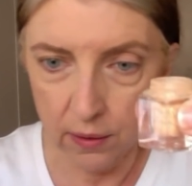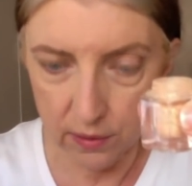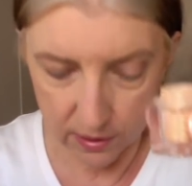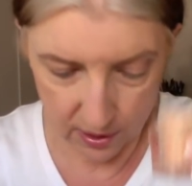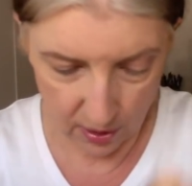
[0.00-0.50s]

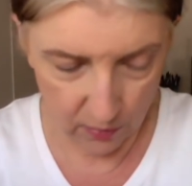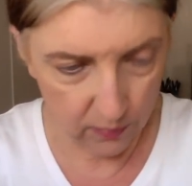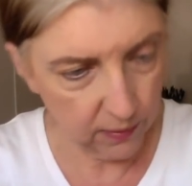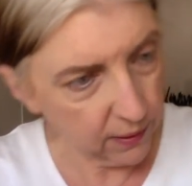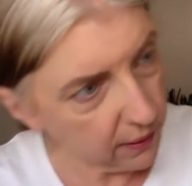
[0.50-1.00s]

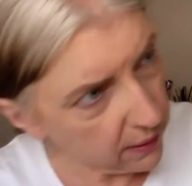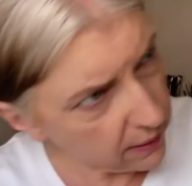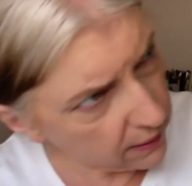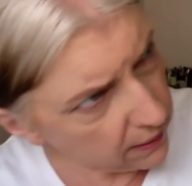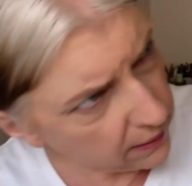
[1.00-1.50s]
So
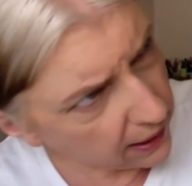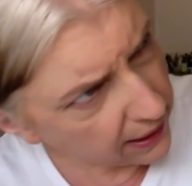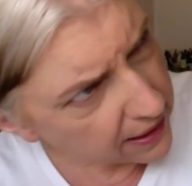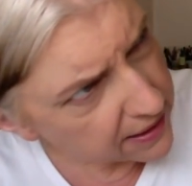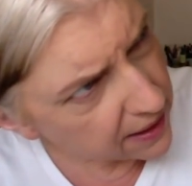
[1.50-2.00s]

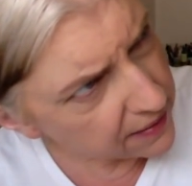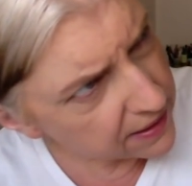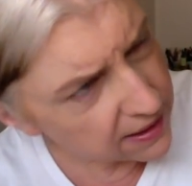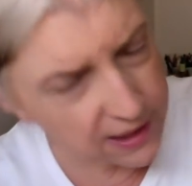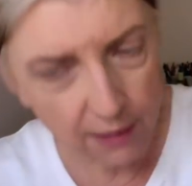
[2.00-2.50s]
like I said,
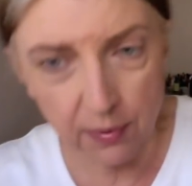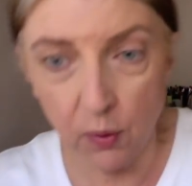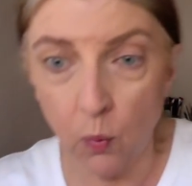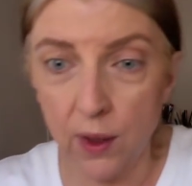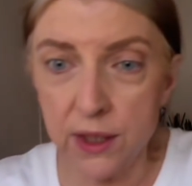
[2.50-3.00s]
this is number
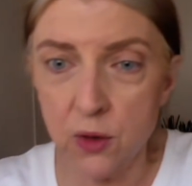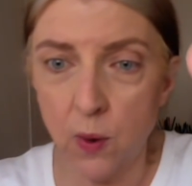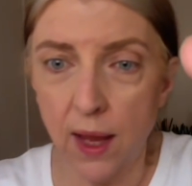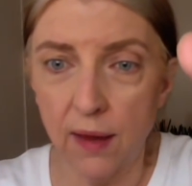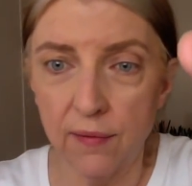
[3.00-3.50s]

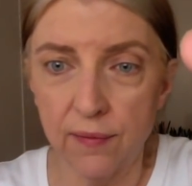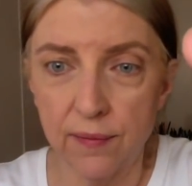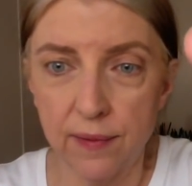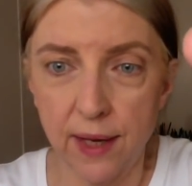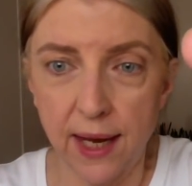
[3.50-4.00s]
112.
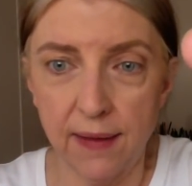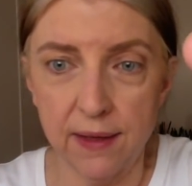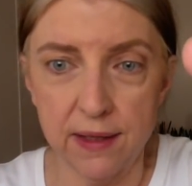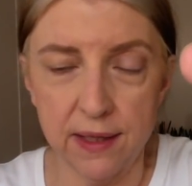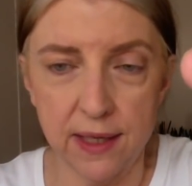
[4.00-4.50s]
And
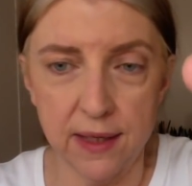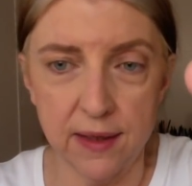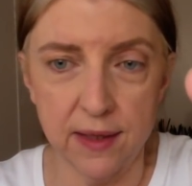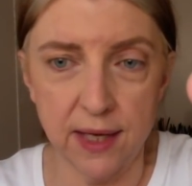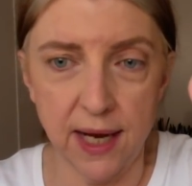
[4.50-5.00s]
this
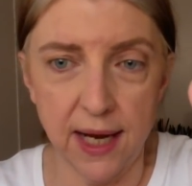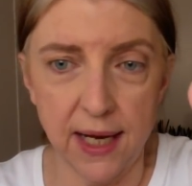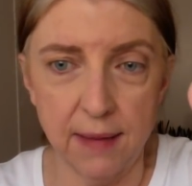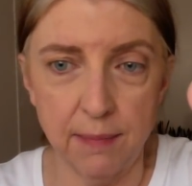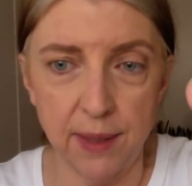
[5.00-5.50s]
is
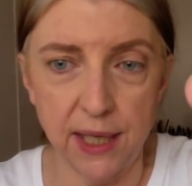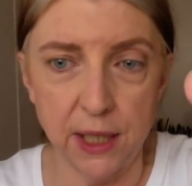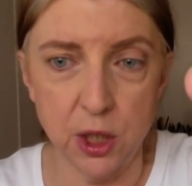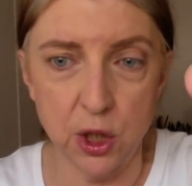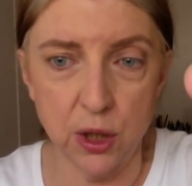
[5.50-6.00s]
a
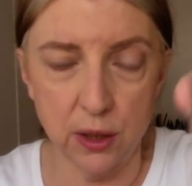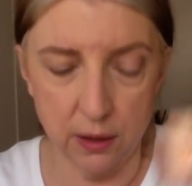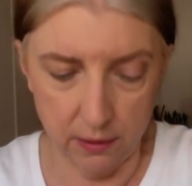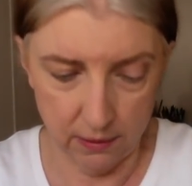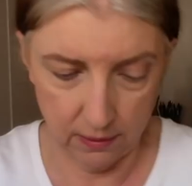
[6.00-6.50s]
peach.
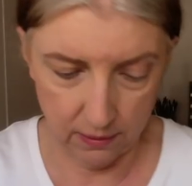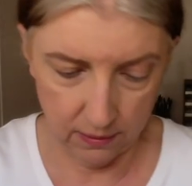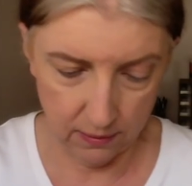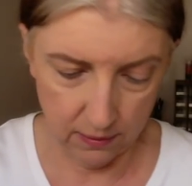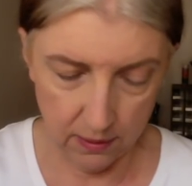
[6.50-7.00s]

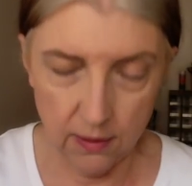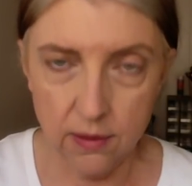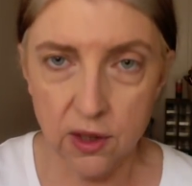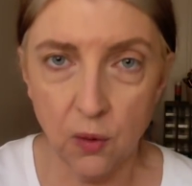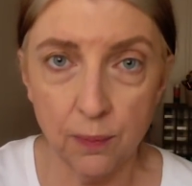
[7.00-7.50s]

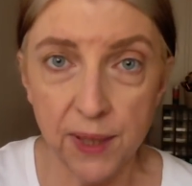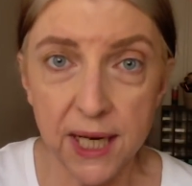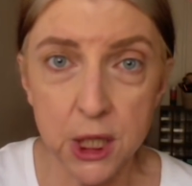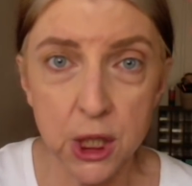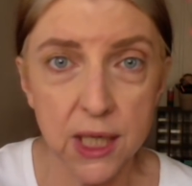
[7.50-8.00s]
So
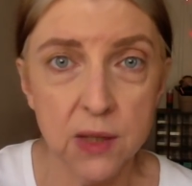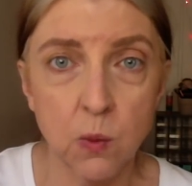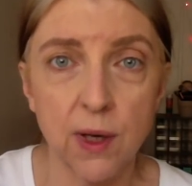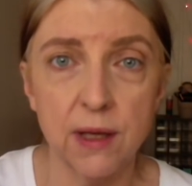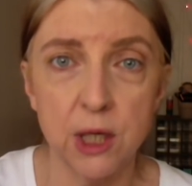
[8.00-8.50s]
peach is
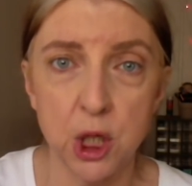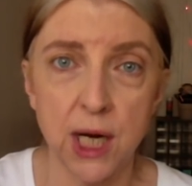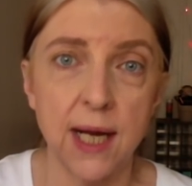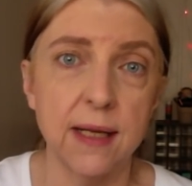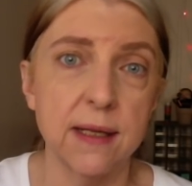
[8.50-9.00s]
one of the
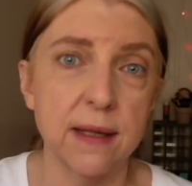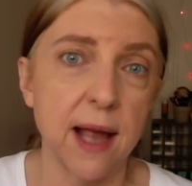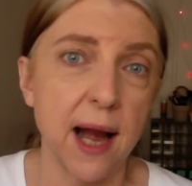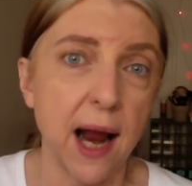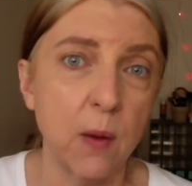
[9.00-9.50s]
shades
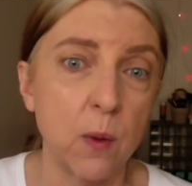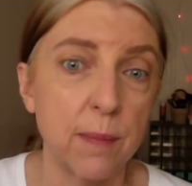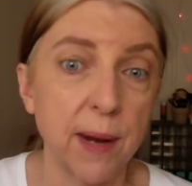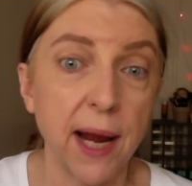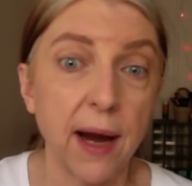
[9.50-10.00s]
that I
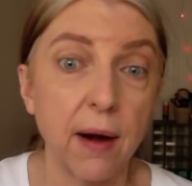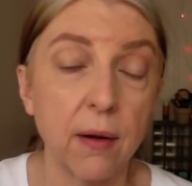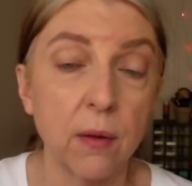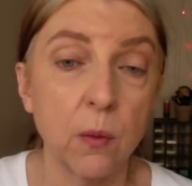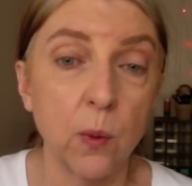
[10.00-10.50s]
would pair
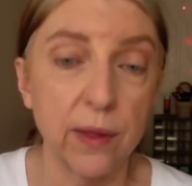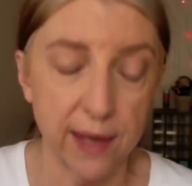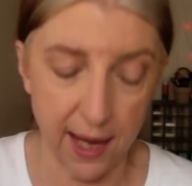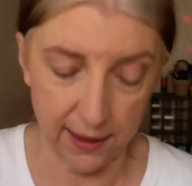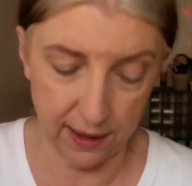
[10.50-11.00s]
with
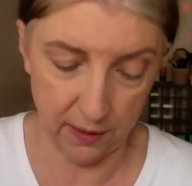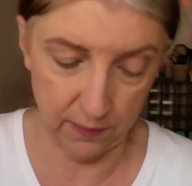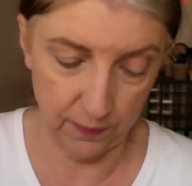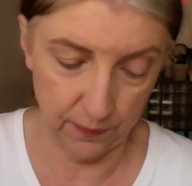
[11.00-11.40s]
yellow.